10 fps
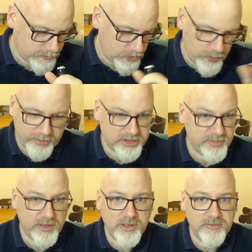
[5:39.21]
Don't know why I'm
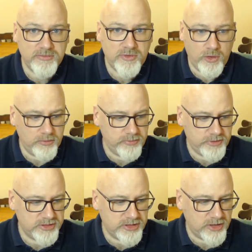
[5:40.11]
smelling the cotton
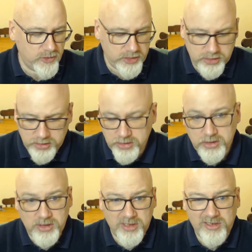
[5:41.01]
because there's nothing on it.
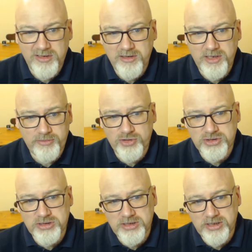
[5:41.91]
I'm
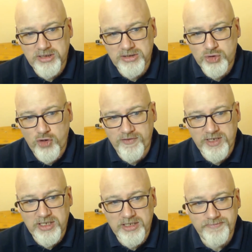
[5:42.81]
using the
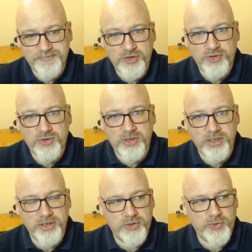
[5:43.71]
Torin again,
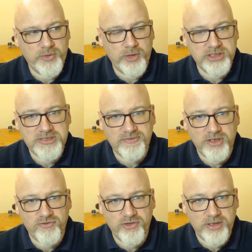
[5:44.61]
the
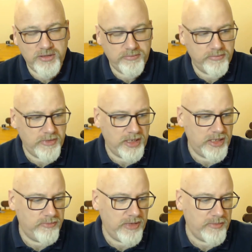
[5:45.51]
21700
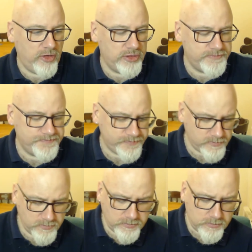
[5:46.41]
mech mod
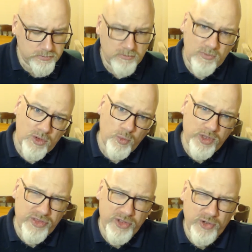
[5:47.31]

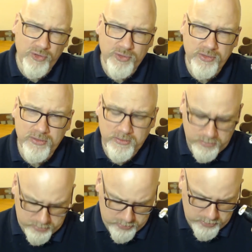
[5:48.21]
with the goon,
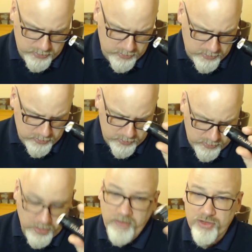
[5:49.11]

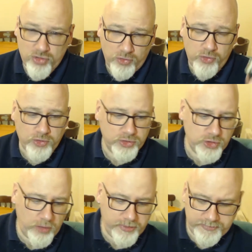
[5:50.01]
the original goon on
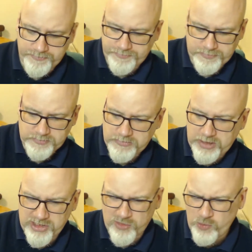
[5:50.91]
top.
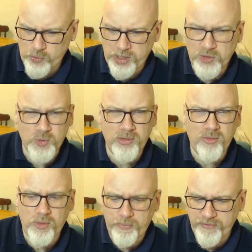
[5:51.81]
Actually, I don't know
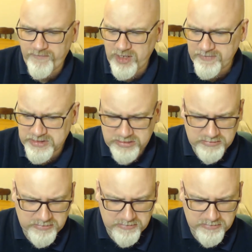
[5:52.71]
what 1.5 is.